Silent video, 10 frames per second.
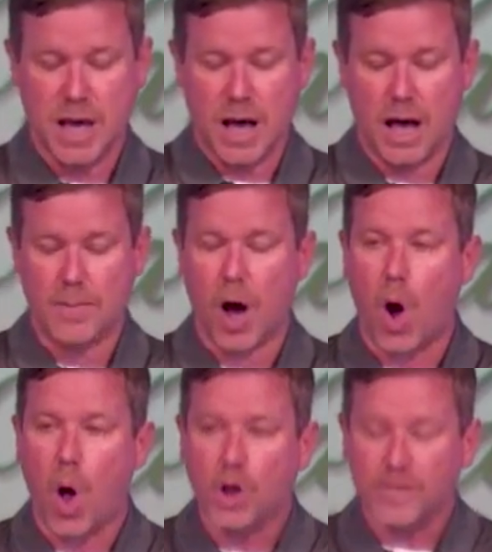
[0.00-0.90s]
Um,
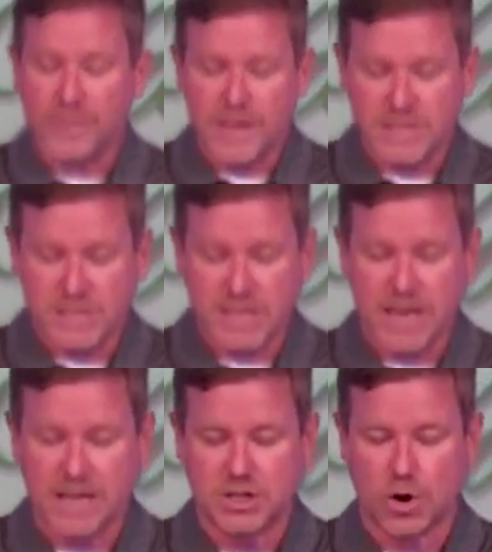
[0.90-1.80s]
all of these
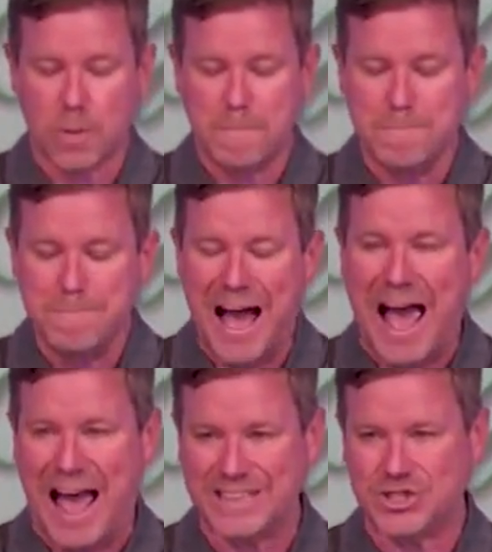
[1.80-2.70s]
things are
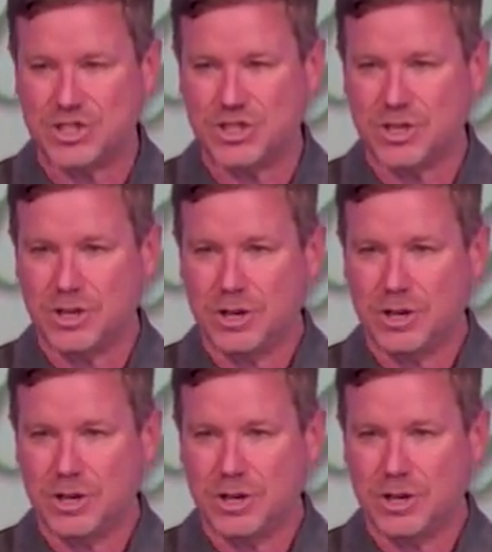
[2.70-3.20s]
matched